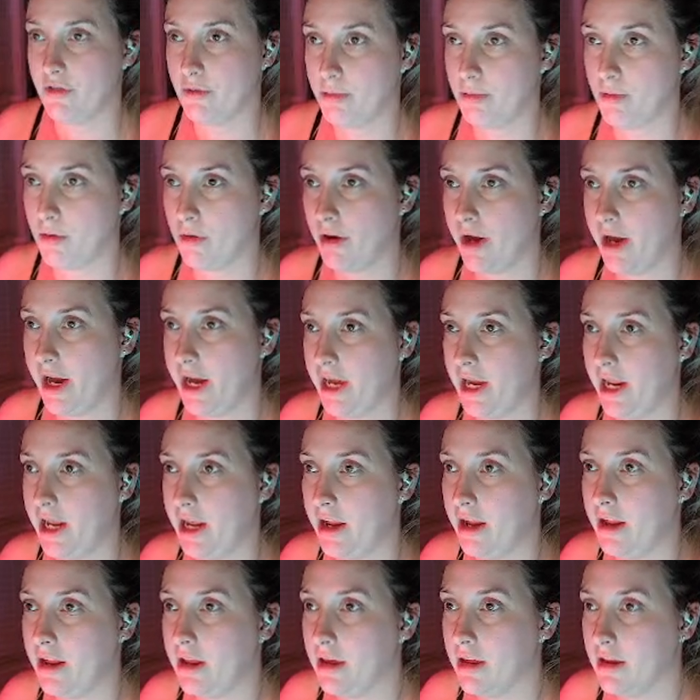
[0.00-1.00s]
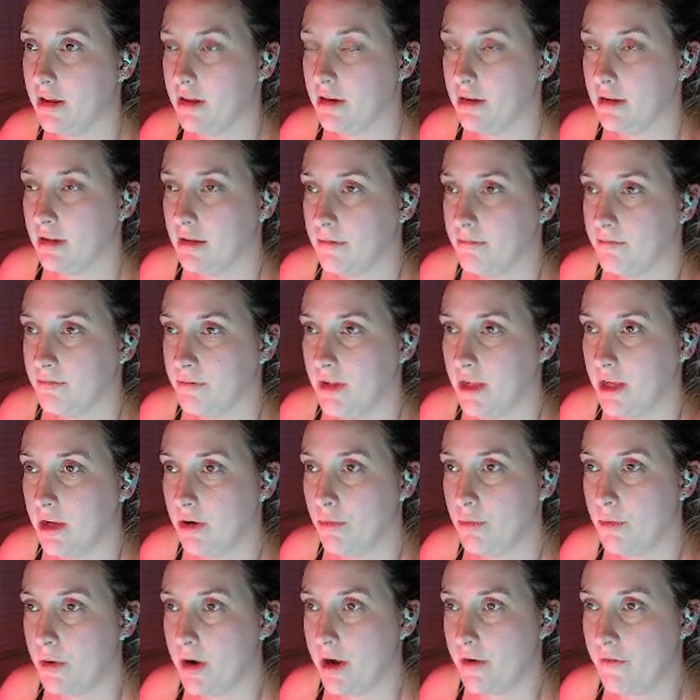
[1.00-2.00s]
port 80, you know,
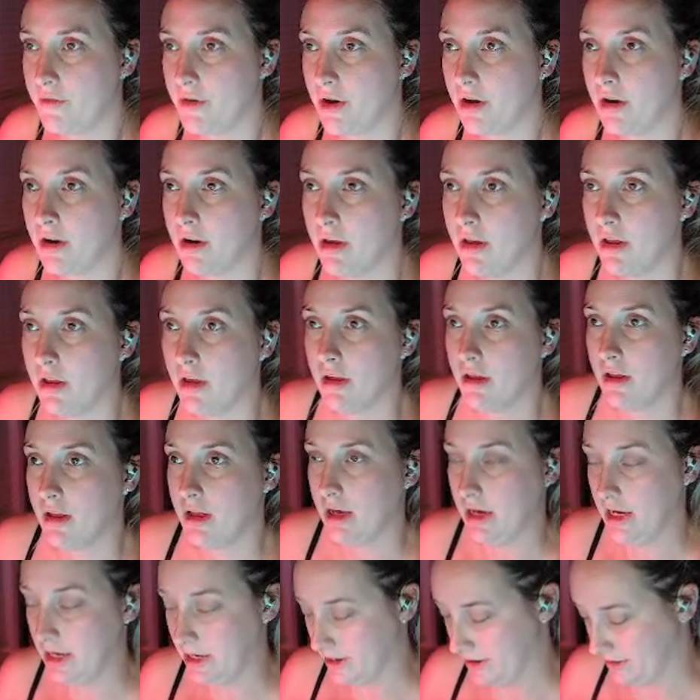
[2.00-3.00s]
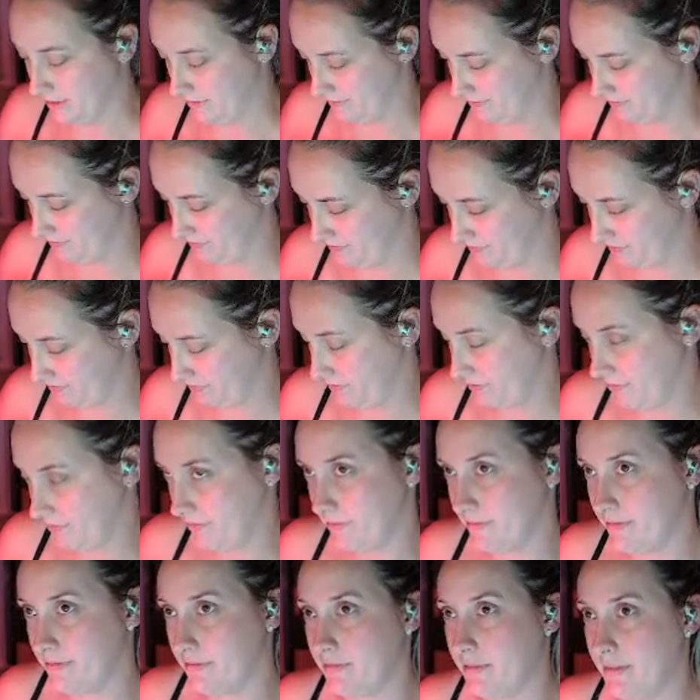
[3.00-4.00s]
whatever.
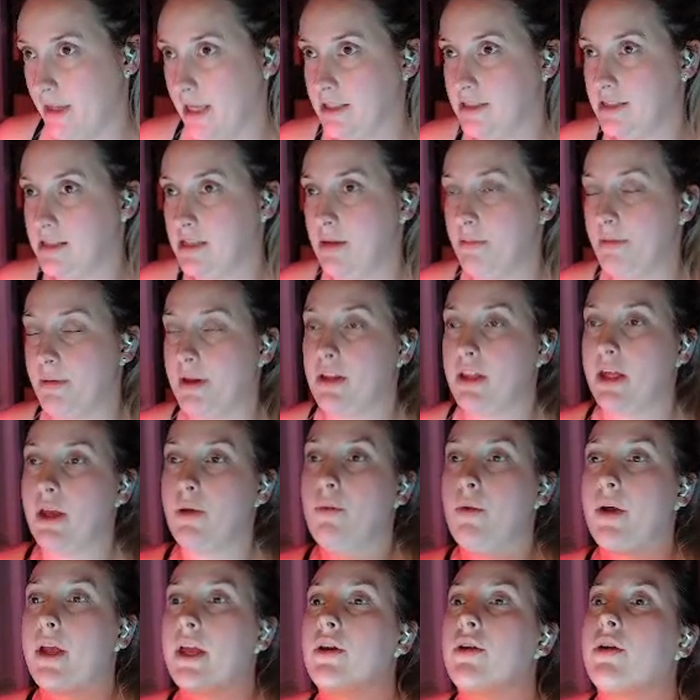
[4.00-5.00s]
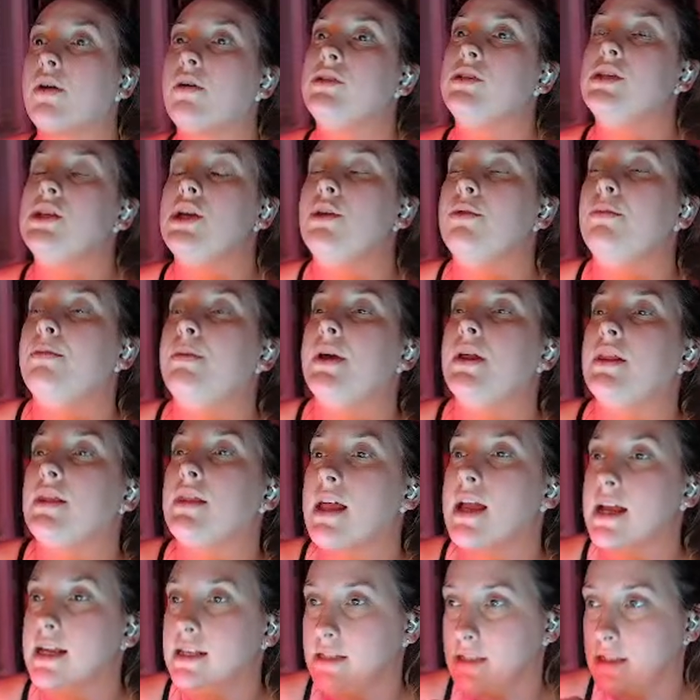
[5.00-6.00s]
That's typically what you go to. But
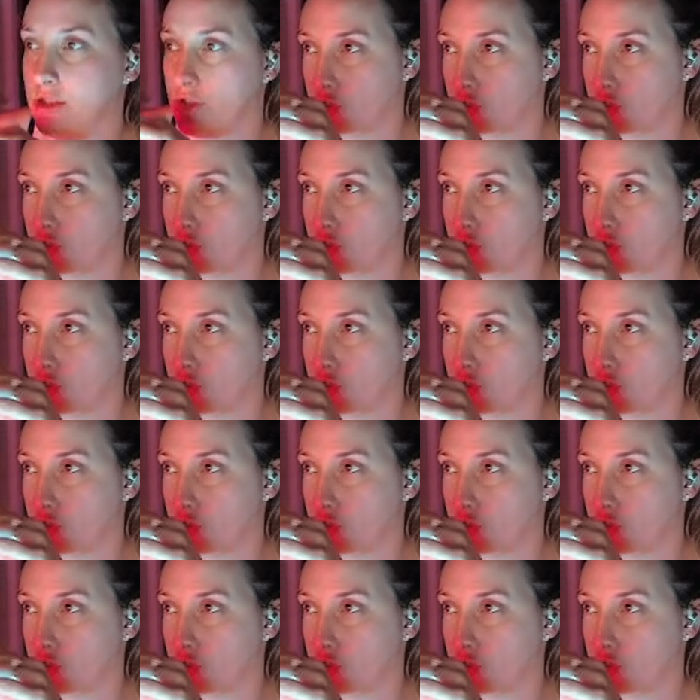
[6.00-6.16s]
let's